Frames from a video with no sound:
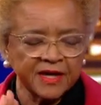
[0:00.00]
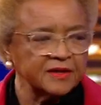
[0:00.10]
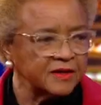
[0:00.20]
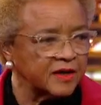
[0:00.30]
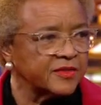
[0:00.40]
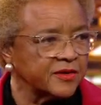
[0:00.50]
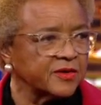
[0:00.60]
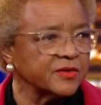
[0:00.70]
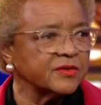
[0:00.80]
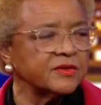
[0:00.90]

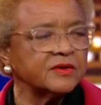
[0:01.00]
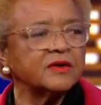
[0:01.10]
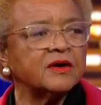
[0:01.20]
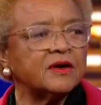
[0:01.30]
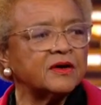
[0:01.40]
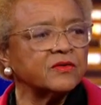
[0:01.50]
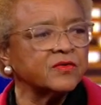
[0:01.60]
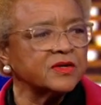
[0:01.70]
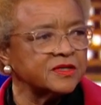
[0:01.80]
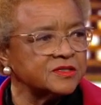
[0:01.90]
another
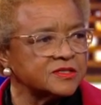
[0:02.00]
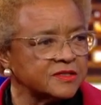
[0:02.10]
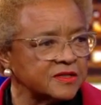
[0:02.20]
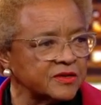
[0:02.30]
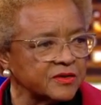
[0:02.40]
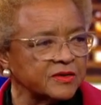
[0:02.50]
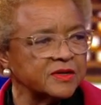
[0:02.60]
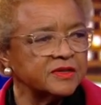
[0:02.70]
religious leader.